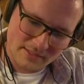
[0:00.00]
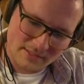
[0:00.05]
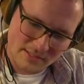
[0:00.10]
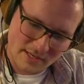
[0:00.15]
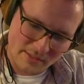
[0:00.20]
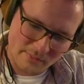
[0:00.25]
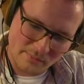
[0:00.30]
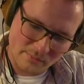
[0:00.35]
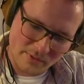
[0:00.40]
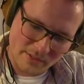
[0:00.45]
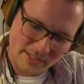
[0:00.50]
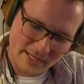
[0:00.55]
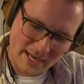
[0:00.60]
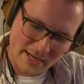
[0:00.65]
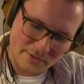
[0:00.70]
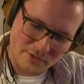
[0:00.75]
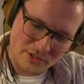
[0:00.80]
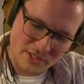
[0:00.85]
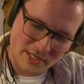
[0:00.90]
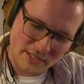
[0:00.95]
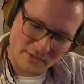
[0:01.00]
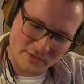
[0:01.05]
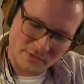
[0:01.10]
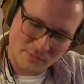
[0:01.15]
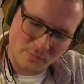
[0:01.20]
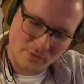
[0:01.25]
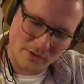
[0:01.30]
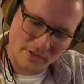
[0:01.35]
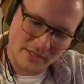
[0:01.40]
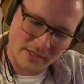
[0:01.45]
not really how shadows
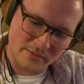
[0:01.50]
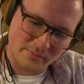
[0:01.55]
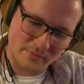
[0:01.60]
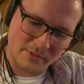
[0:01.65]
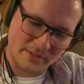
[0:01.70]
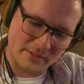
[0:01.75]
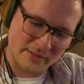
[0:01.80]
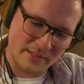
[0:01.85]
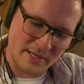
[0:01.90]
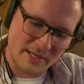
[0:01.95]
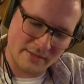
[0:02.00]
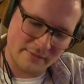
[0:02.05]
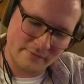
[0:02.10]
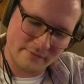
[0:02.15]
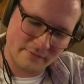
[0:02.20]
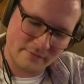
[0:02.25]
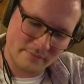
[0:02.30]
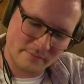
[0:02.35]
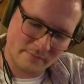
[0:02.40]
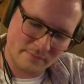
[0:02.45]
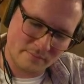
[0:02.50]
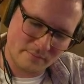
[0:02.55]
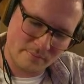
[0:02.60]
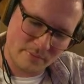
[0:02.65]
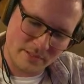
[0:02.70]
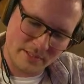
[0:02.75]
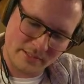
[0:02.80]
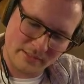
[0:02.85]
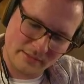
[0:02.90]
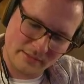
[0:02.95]
work in real life, but